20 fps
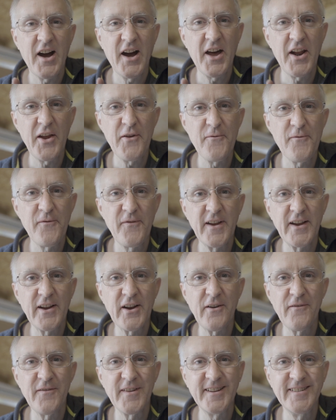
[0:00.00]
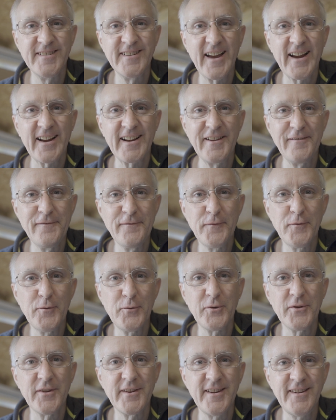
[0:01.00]
I don't think I've exactly
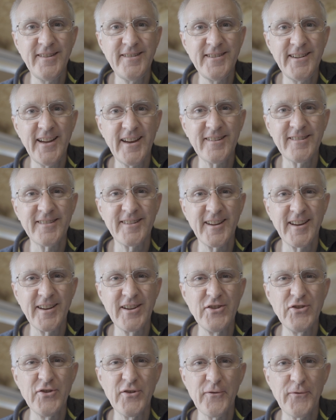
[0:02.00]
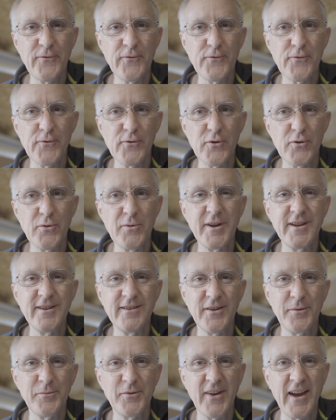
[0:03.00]
thought this next stage through in
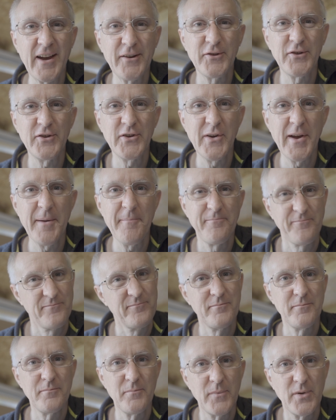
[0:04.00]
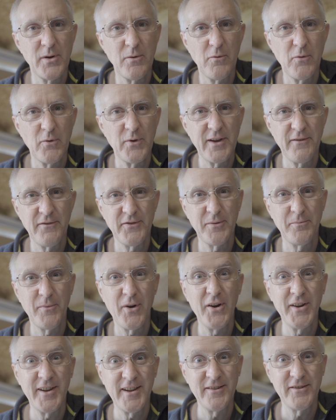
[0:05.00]
terms of how to do it, but we'll give some
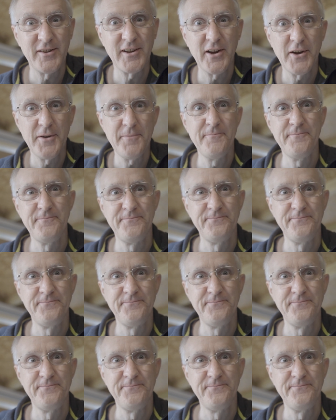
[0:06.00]
ideas a go.